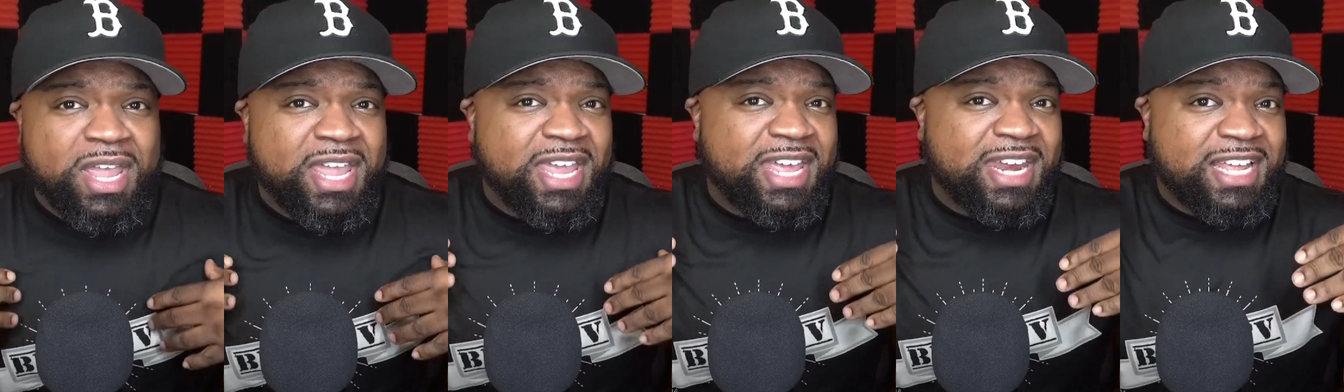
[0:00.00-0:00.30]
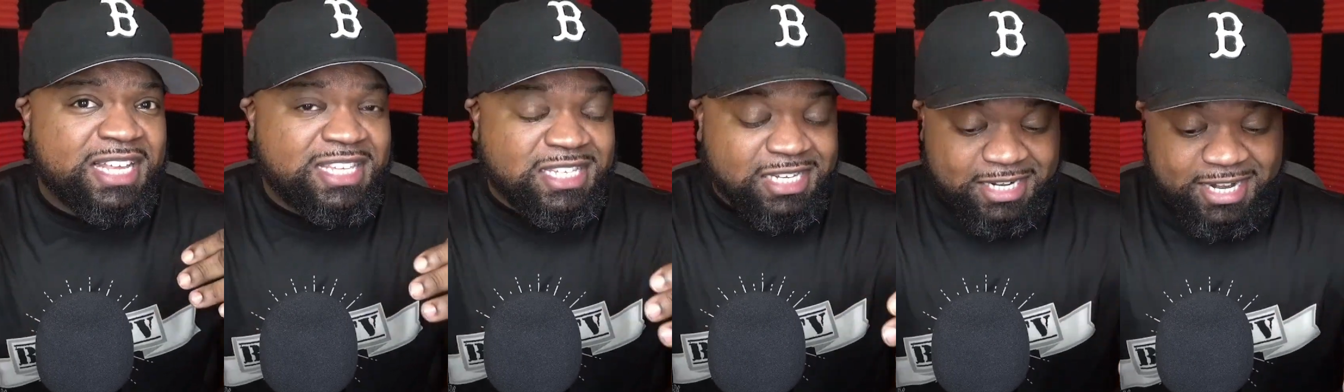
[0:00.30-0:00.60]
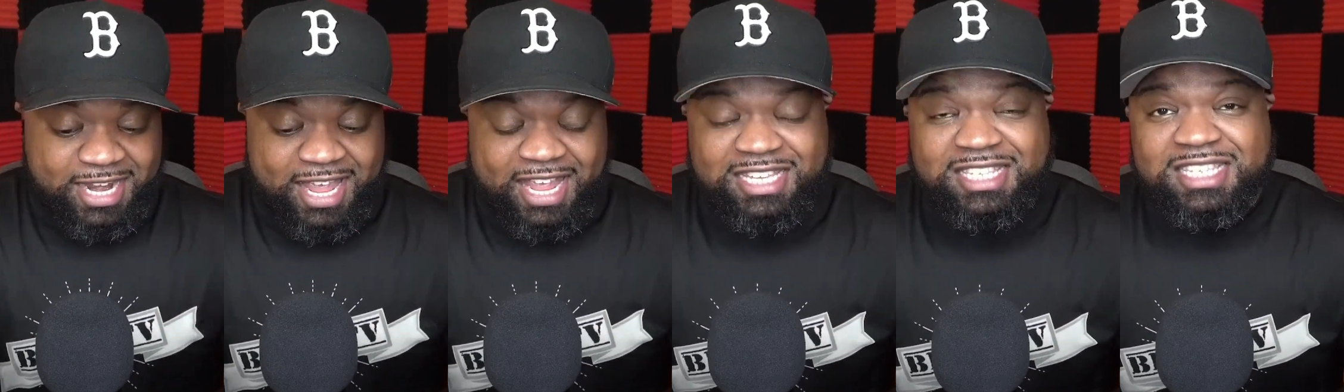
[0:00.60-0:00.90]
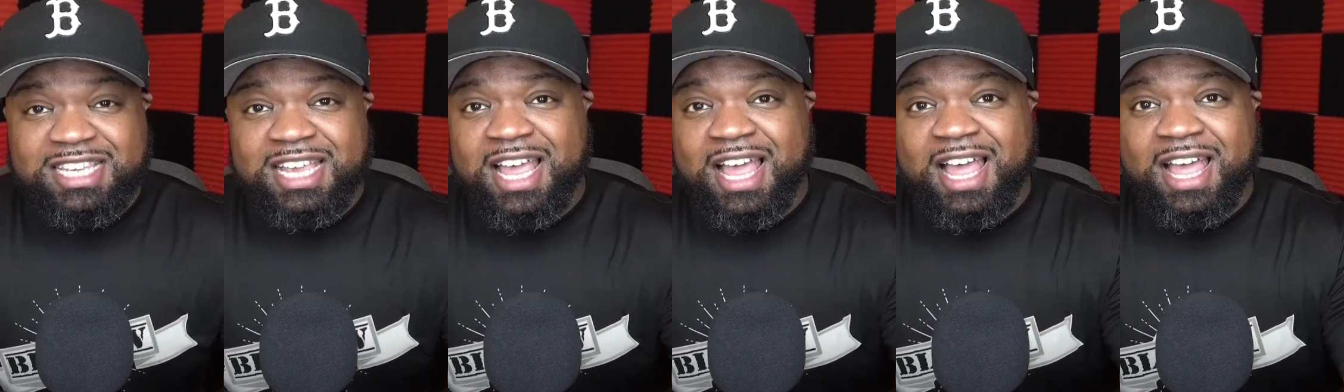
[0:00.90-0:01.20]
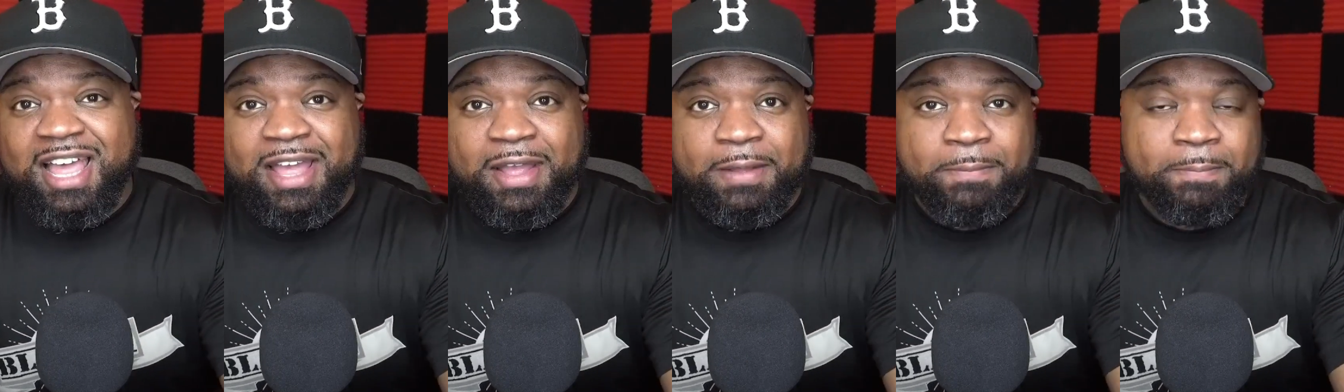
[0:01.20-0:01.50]
And until next
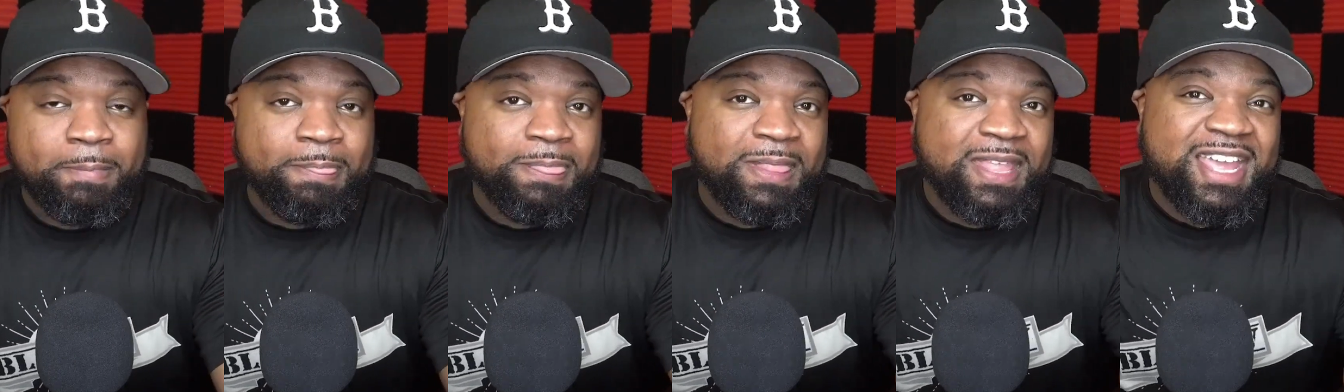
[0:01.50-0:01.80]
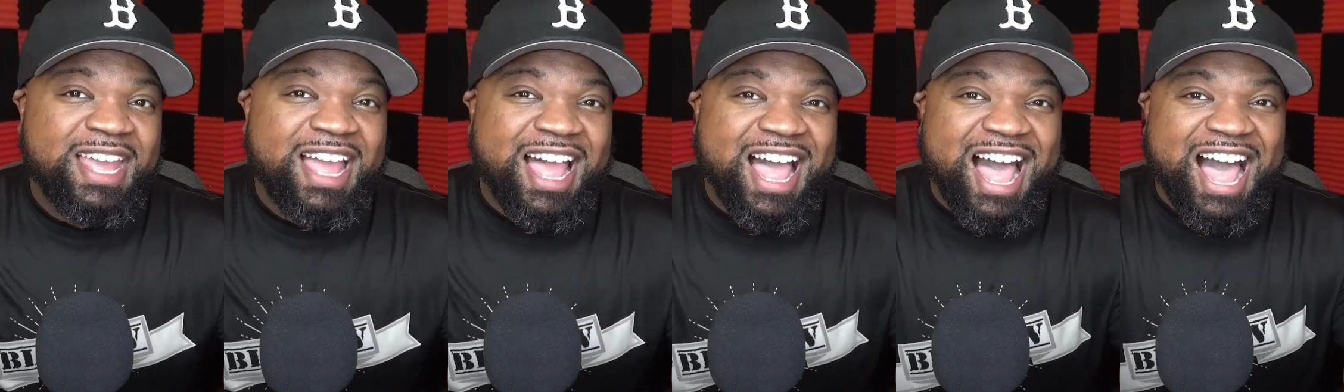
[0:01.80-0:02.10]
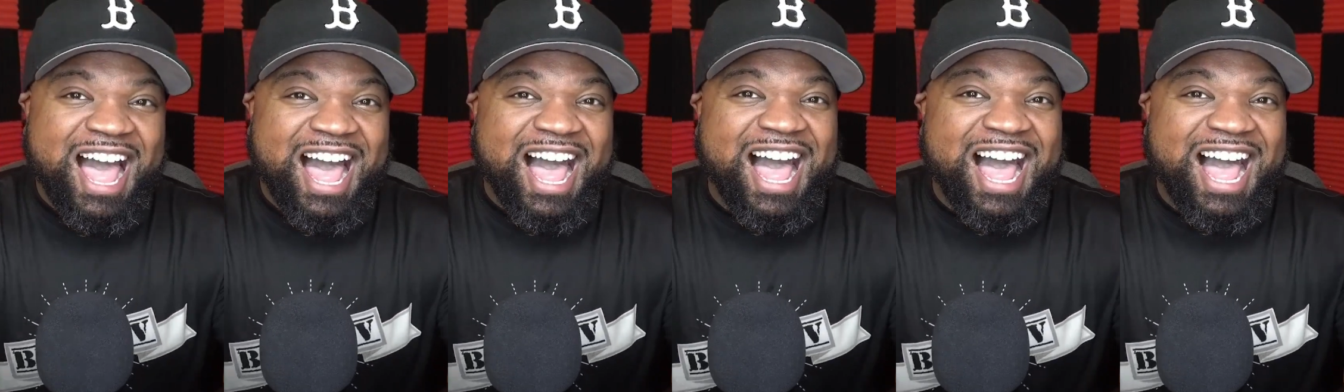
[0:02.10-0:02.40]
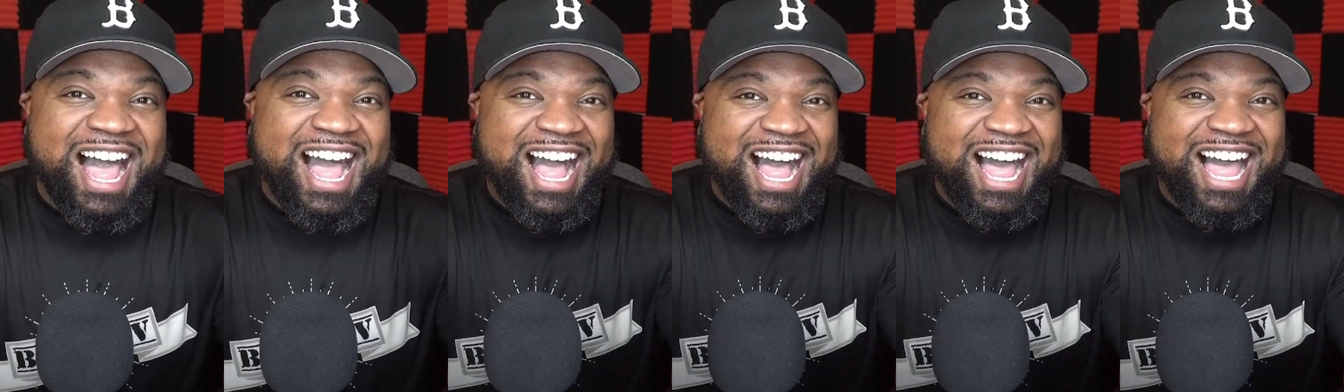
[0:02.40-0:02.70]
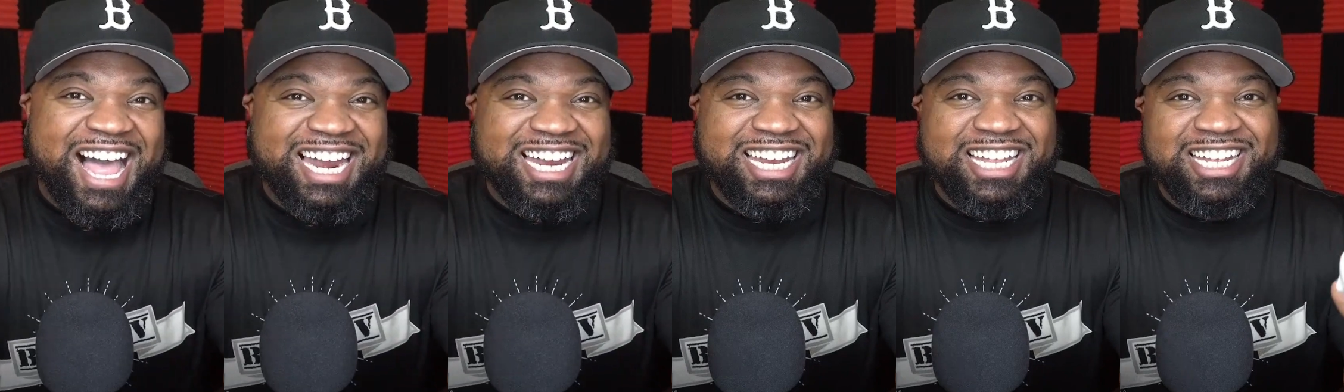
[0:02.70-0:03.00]
time, I
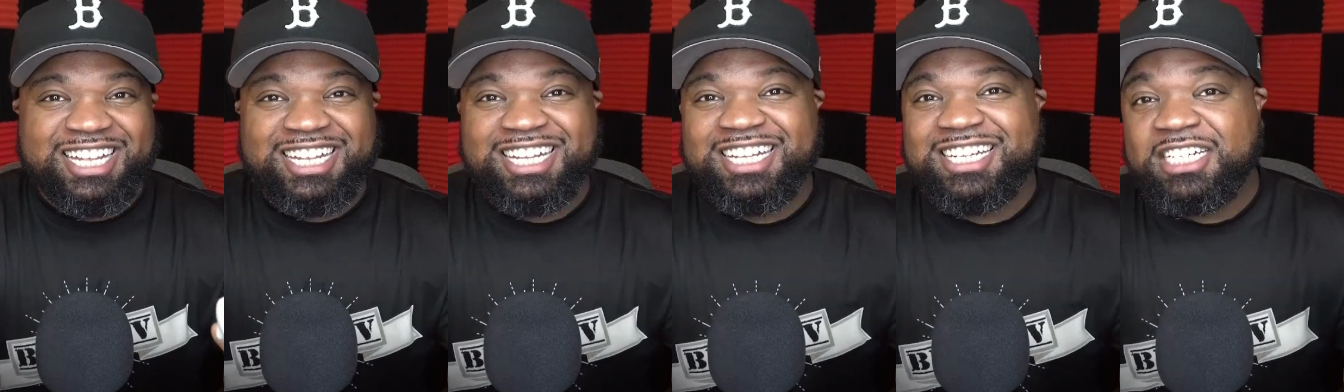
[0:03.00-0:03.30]
holla.